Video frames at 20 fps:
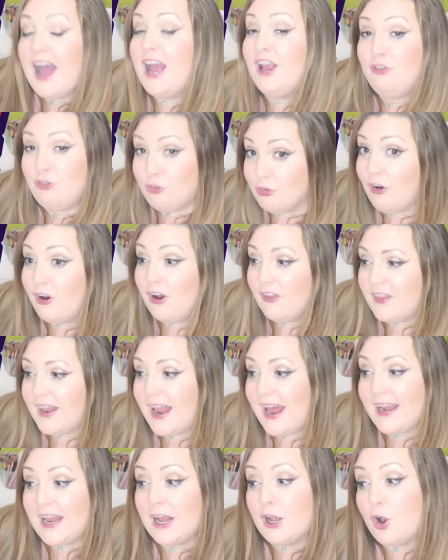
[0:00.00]
I draw the
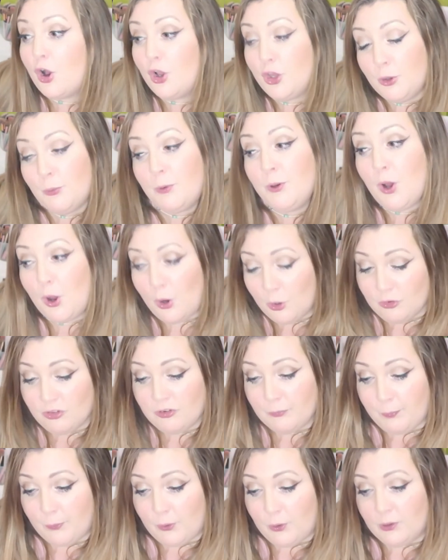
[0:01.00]
line. I got you an
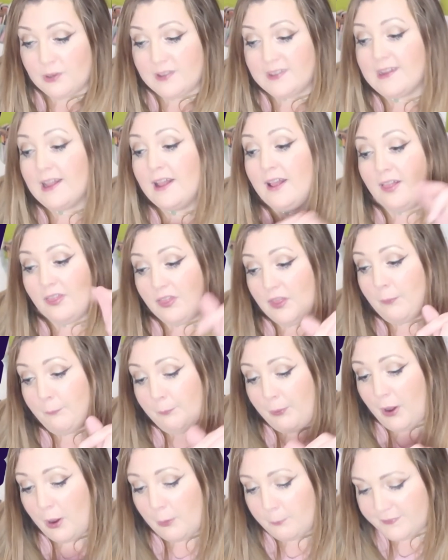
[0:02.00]
octopus
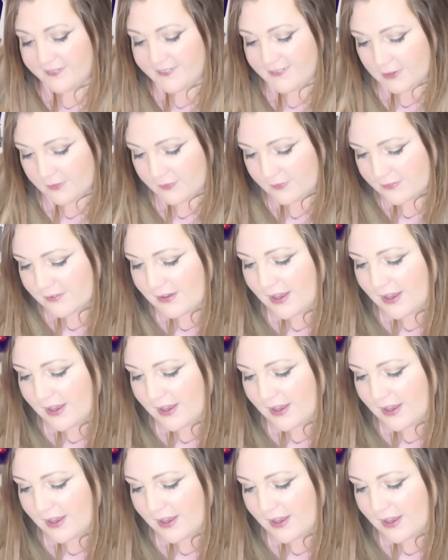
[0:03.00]
that pops the other